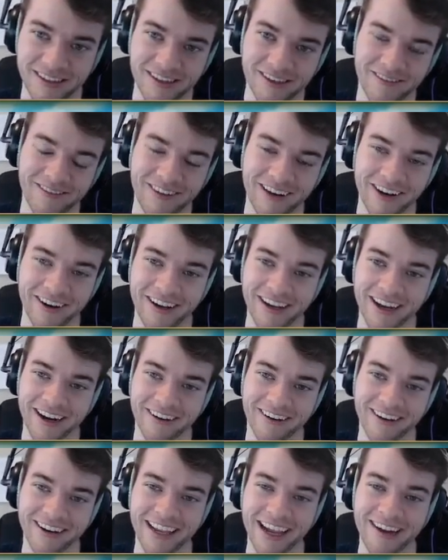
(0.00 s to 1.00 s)
We already got
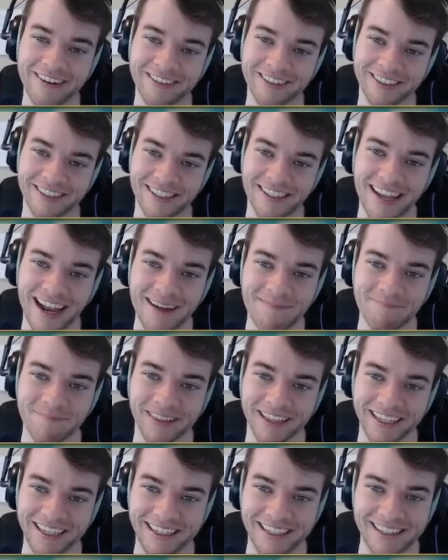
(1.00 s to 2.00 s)
our encounter. Stop,
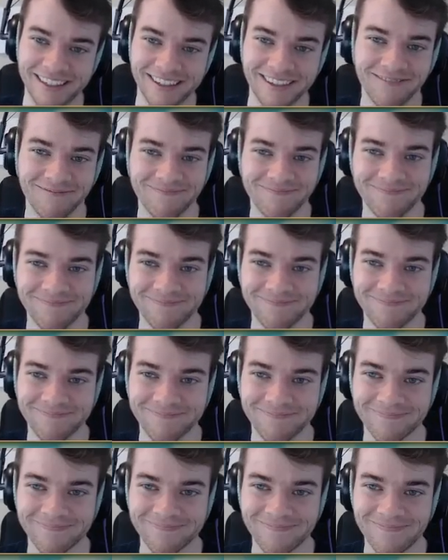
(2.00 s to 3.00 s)
please.
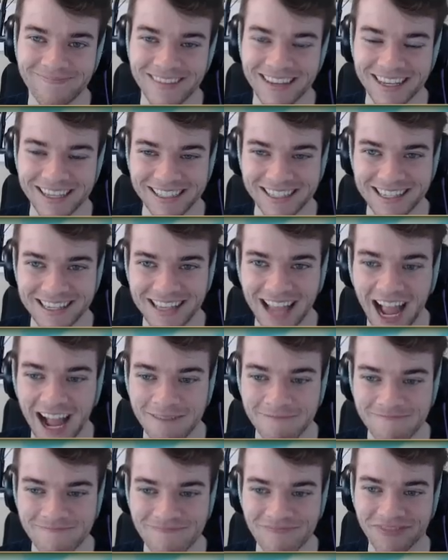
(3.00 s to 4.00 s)
Stop,
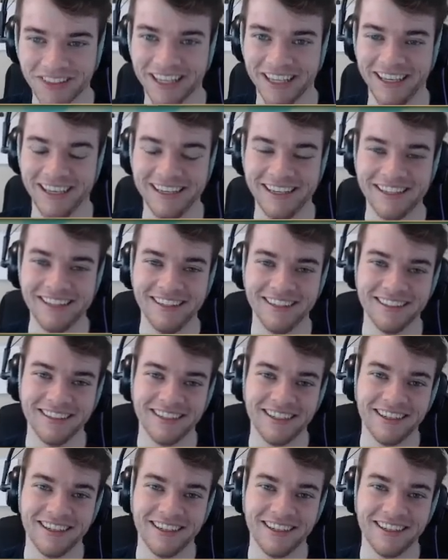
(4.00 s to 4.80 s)
please.